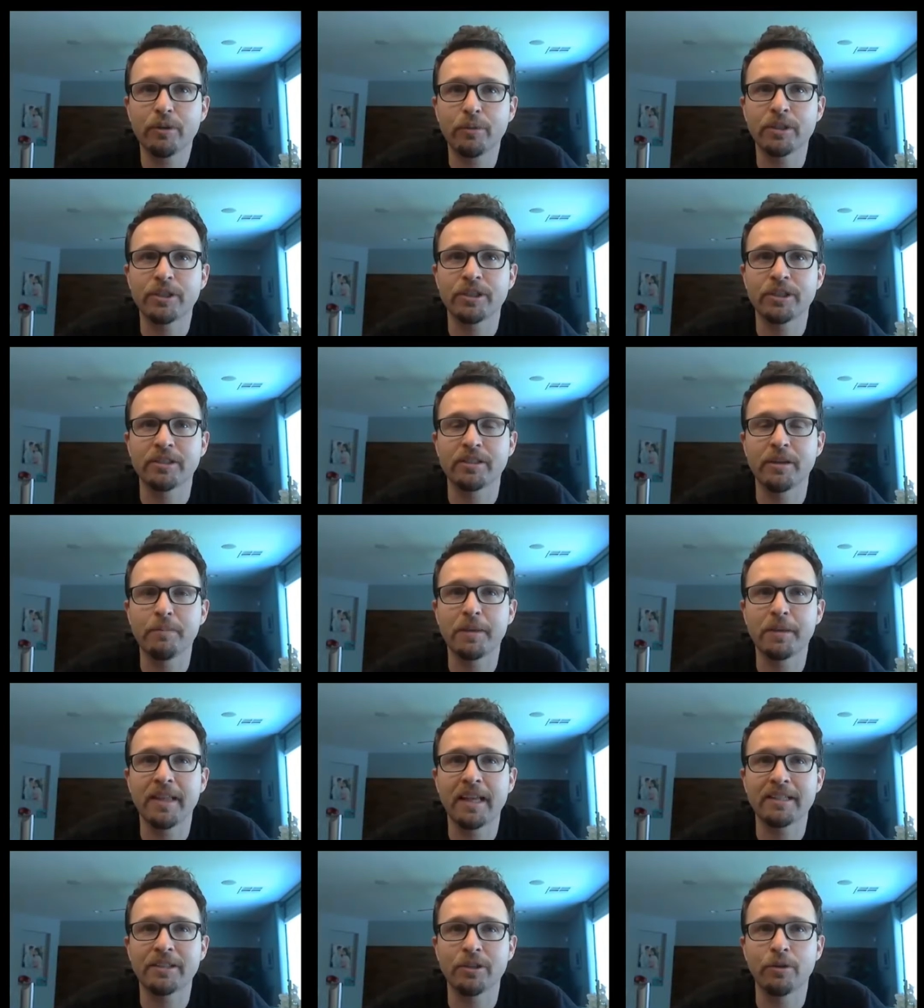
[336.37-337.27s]
which is something
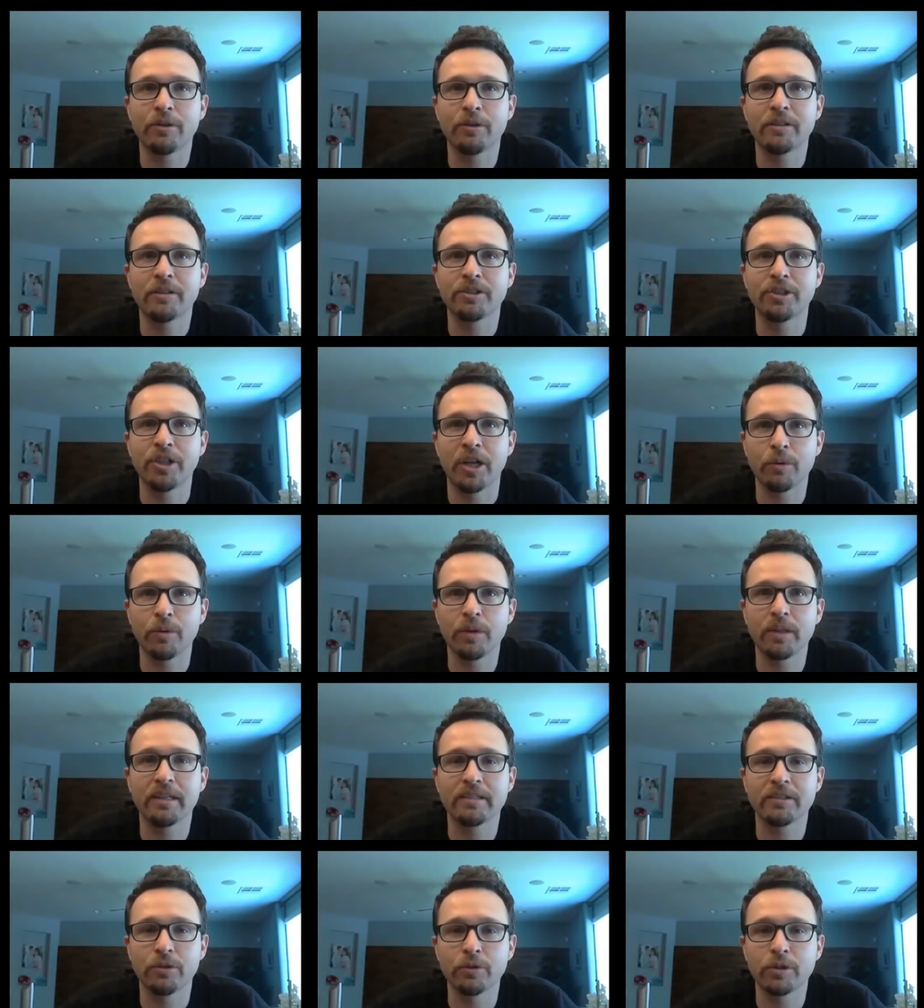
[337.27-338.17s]
I don't
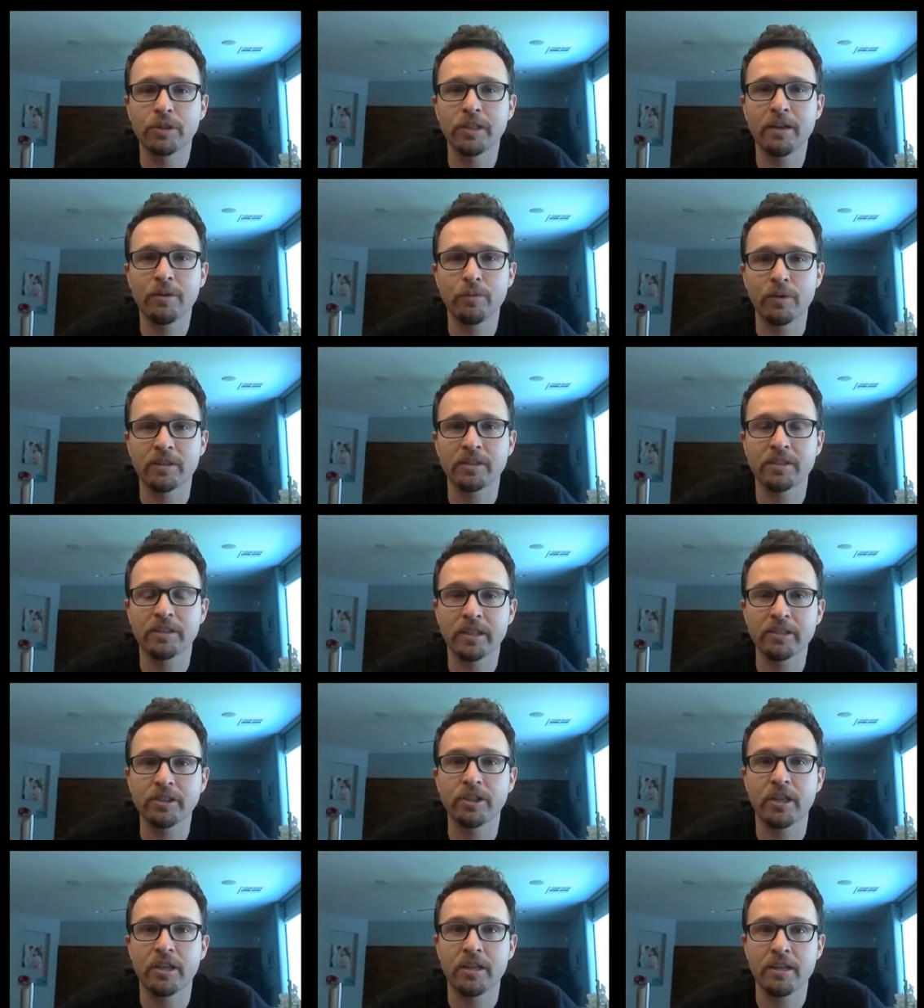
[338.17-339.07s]
generally associate with
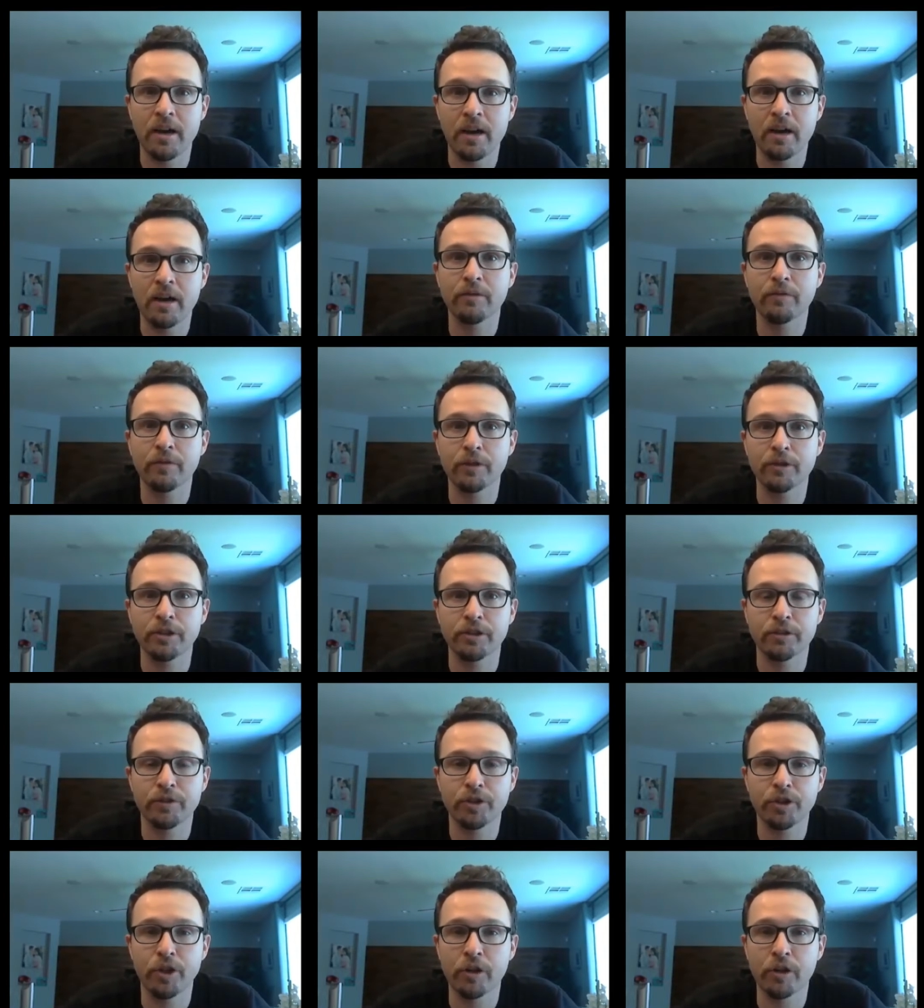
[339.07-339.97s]
such a young version of
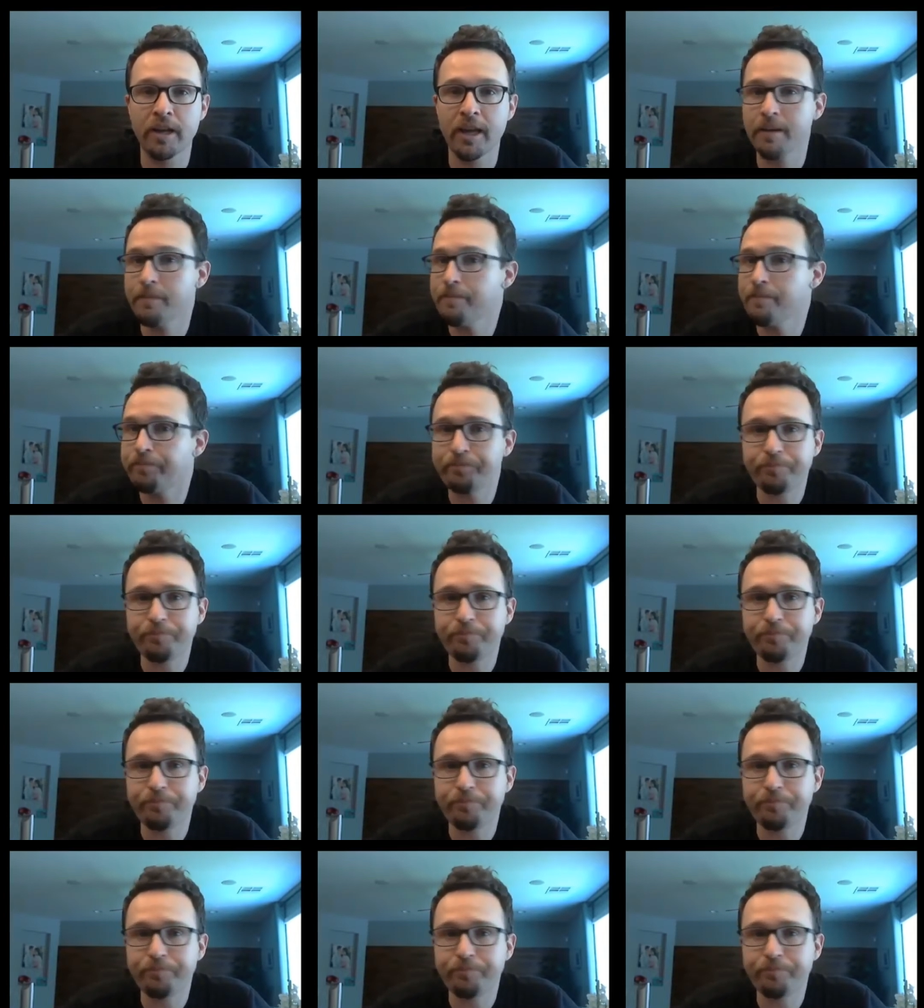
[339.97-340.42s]
Chardonnay,